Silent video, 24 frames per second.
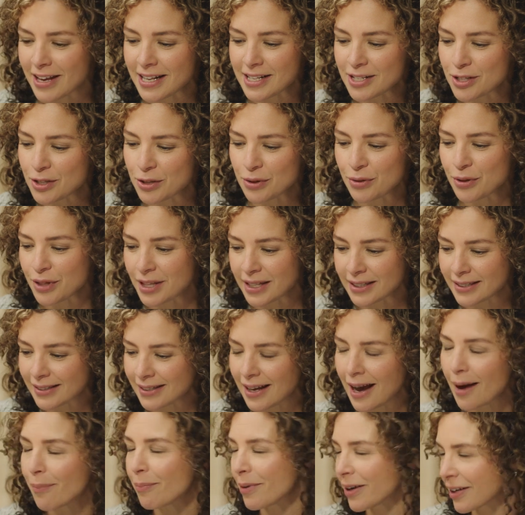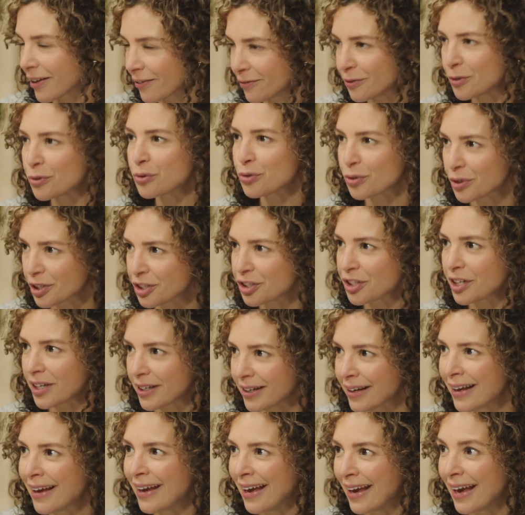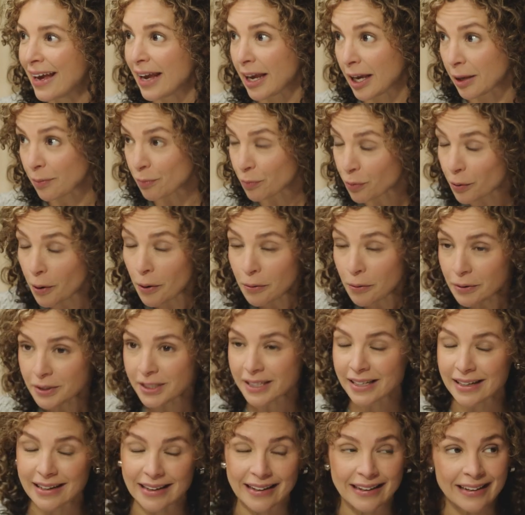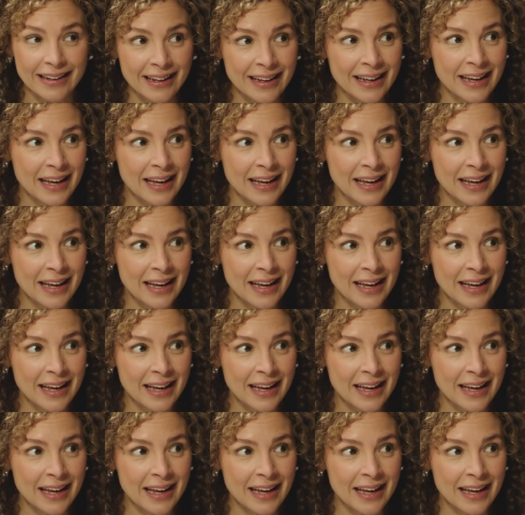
into this topic of nutrition and protein.